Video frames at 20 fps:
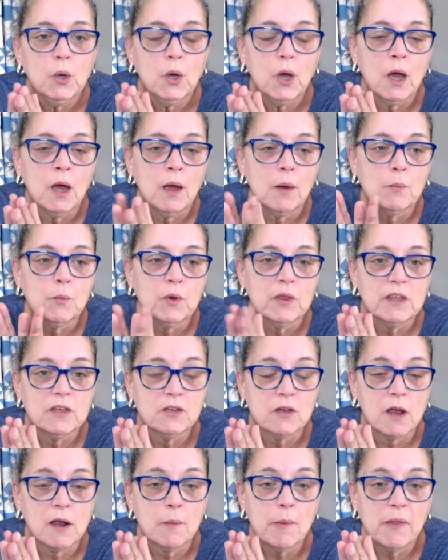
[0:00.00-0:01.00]
where they
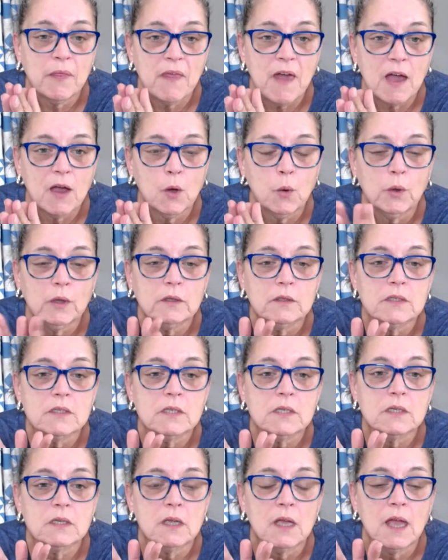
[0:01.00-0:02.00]
talk about that
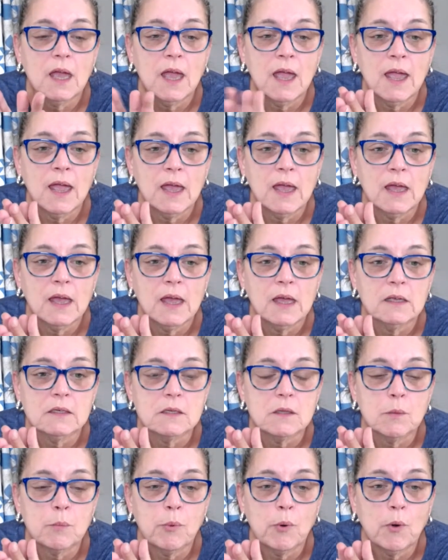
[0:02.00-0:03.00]
quilt and the